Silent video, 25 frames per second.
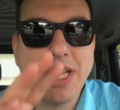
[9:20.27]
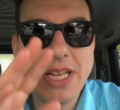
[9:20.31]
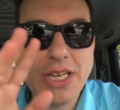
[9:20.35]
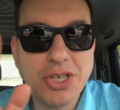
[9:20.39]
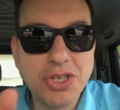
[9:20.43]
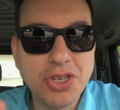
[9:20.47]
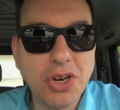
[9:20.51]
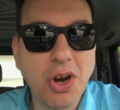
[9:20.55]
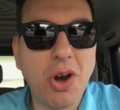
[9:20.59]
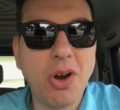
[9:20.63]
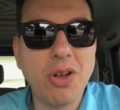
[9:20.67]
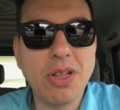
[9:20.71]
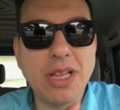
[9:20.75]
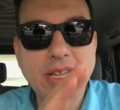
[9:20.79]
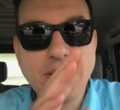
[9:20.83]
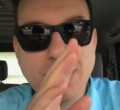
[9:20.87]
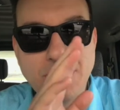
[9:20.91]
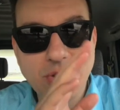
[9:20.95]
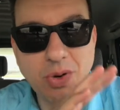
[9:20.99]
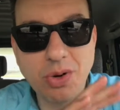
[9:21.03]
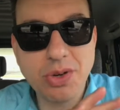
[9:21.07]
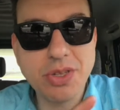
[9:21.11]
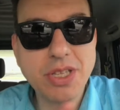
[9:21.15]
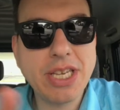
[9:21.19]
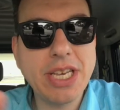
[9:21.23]
Charlotte,
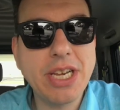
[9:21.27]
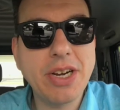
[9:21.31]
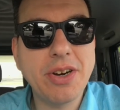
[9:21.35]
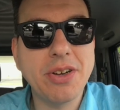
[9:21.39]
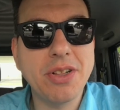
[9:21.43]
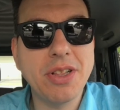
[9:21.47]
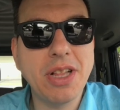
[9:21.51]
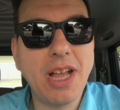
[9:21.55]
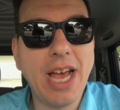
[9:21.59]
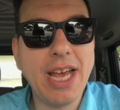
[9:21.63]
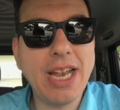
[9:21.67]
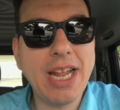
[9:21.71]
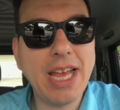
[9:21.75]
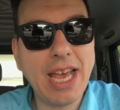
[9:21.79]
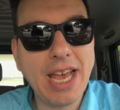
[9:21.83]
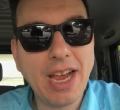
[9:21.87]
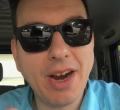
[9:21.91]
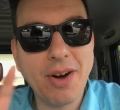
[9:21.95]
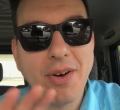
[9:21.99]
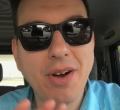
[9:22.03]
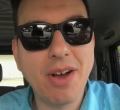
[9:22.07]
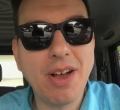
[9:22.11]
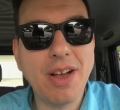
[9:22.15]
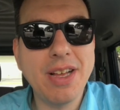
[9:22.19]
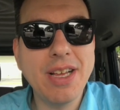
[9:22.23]
North Carolina
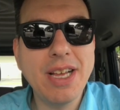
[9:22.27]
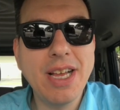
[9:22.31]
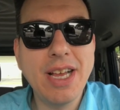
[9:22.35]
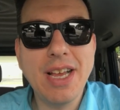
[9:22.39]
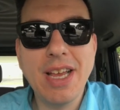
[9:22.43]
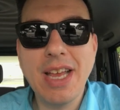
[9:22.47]
era.